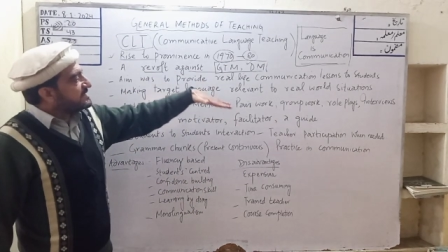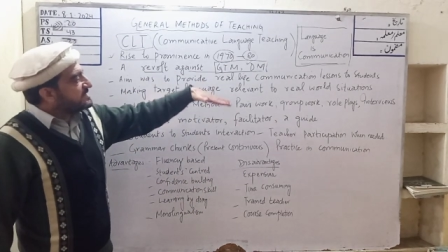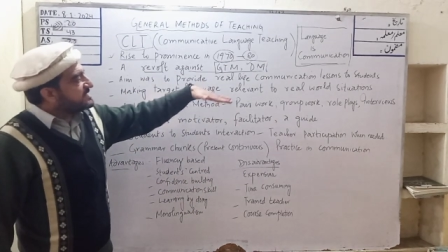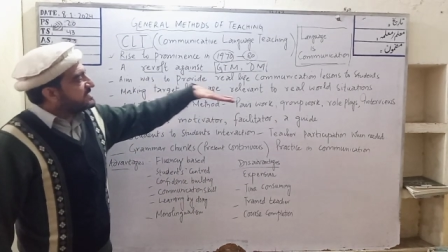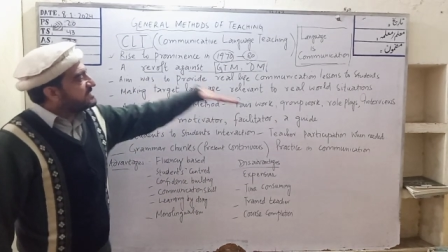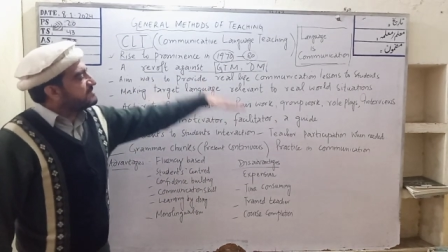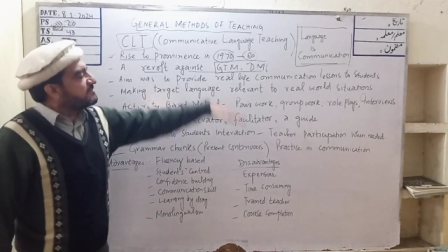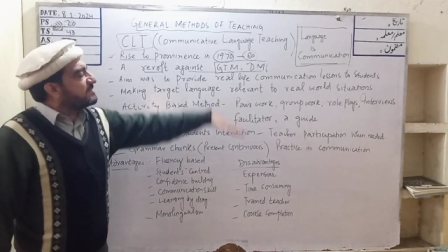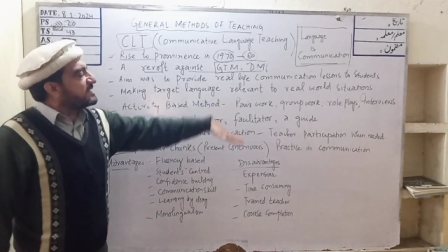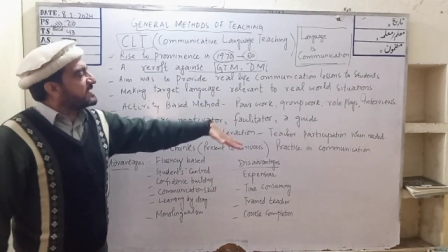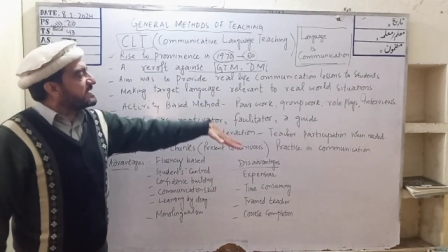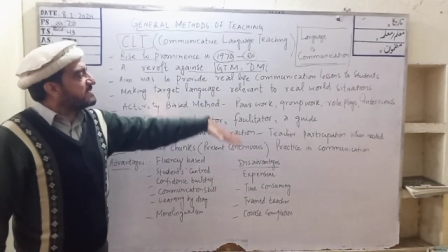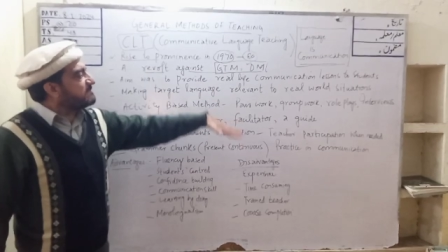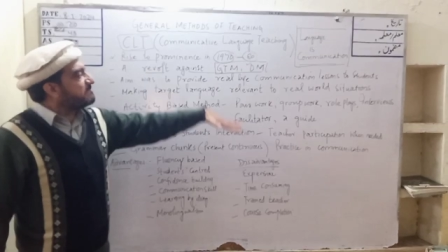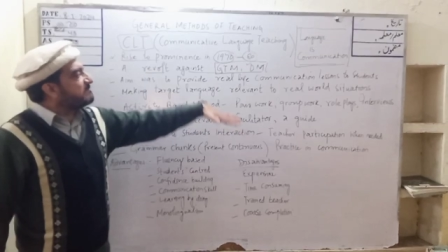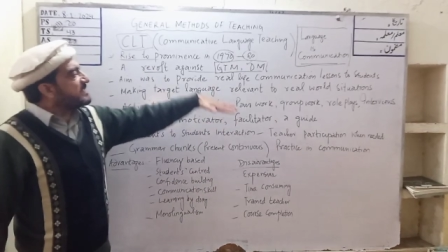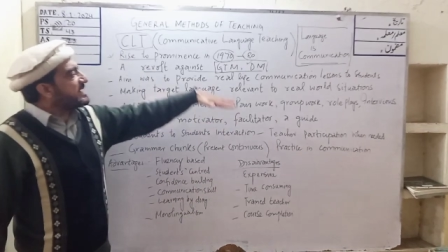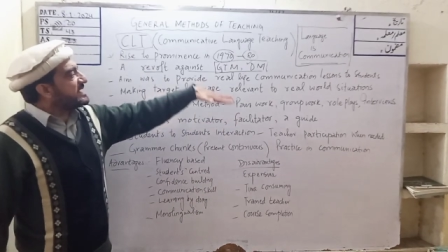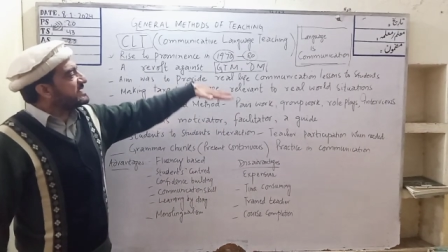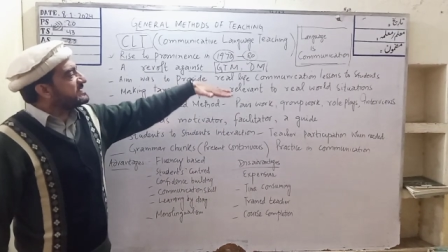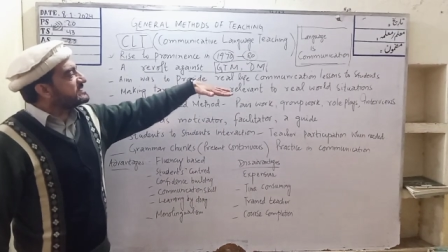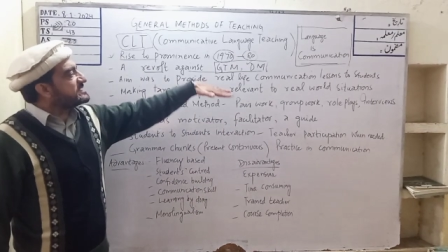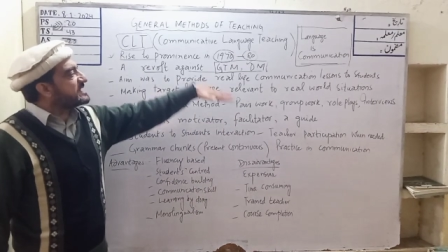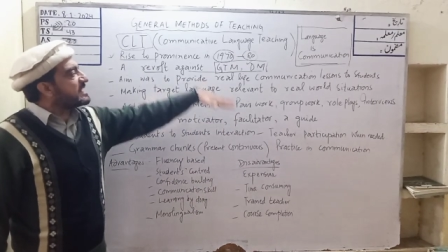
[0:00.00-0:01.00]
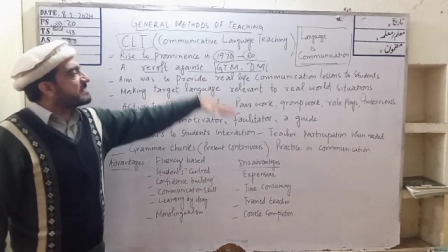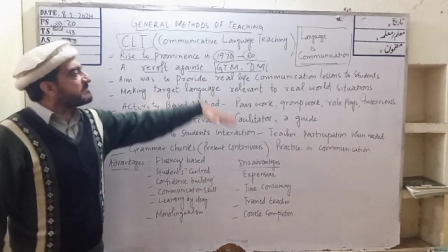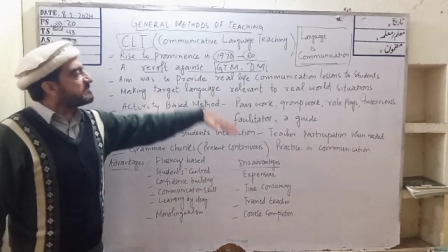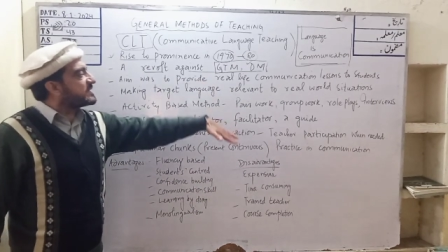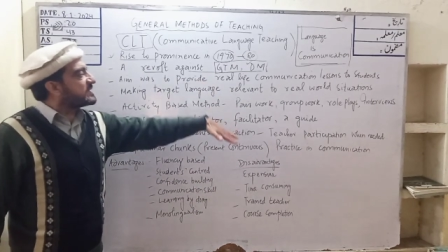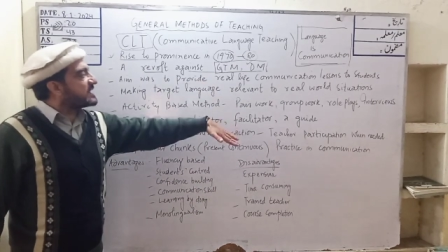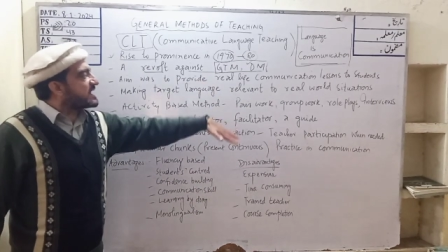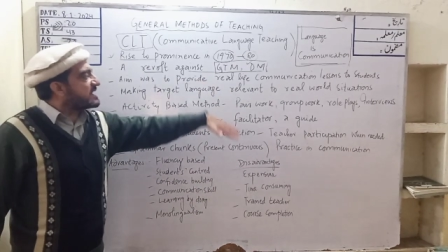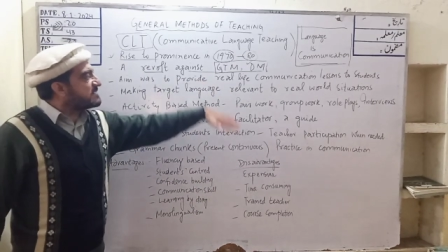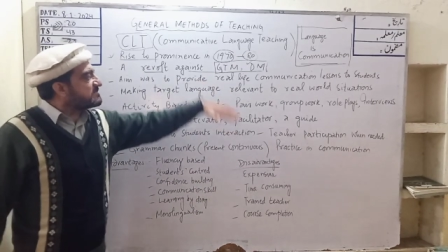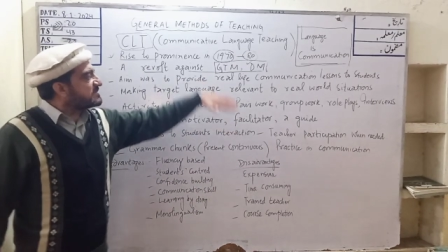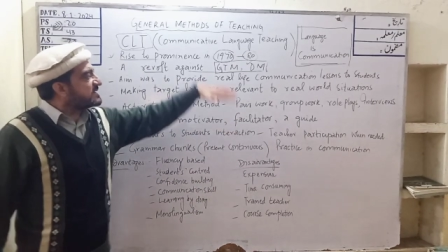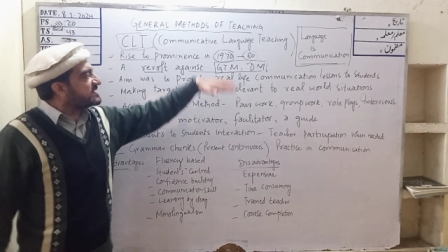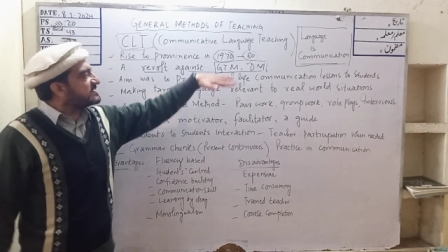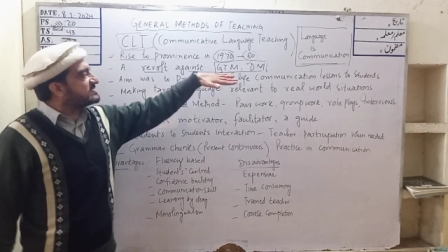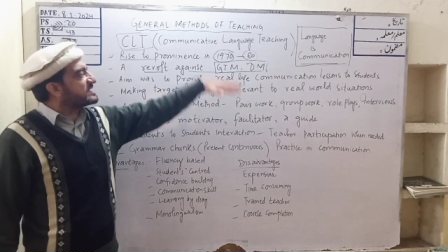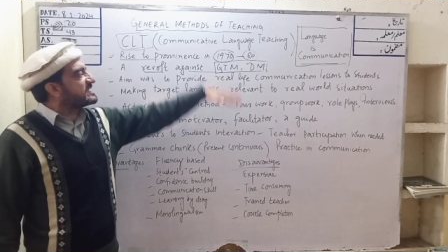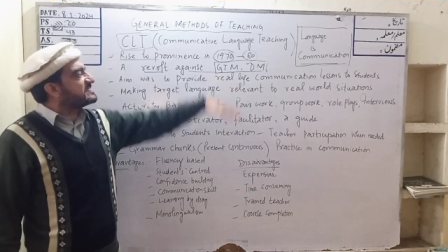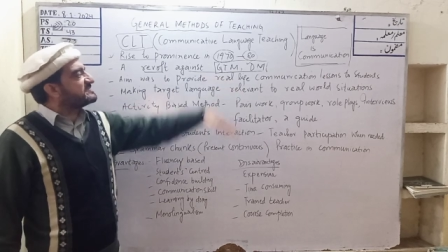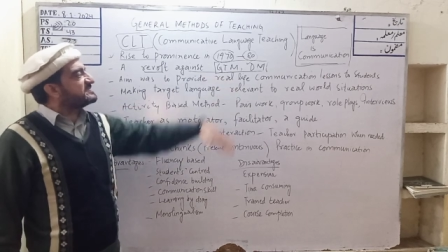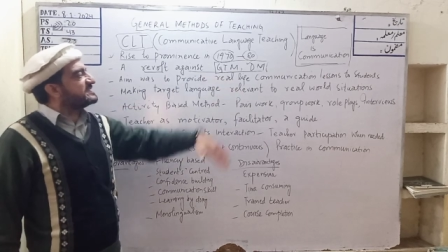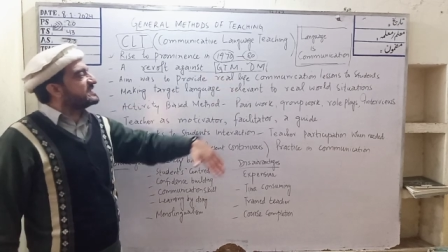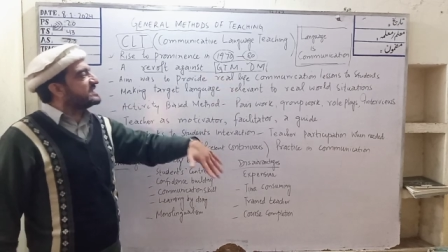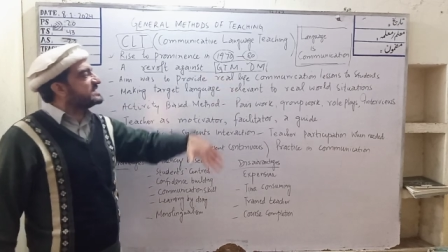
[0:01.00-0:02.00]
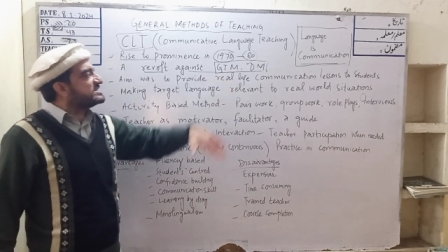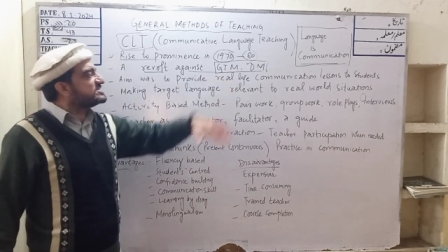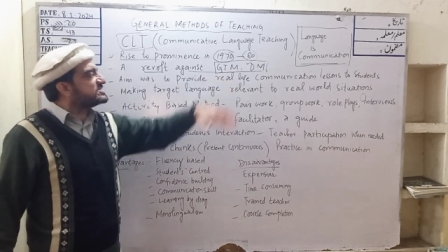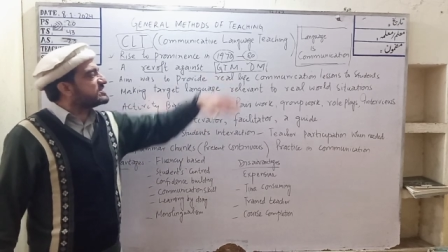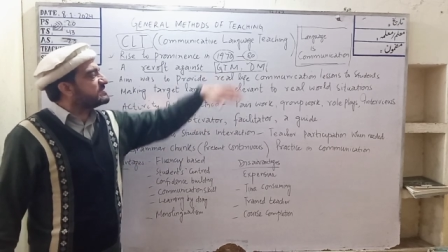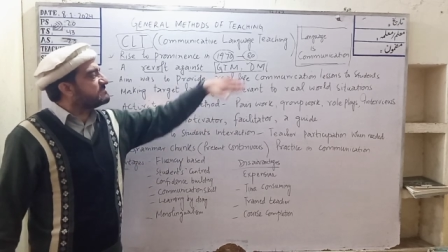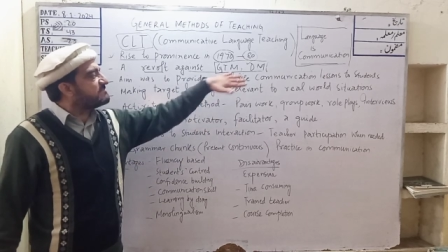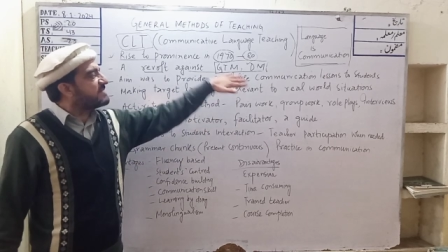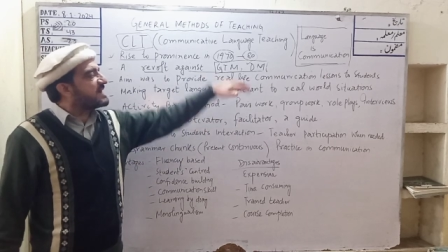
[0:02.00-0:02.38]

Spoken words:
development of grammar translation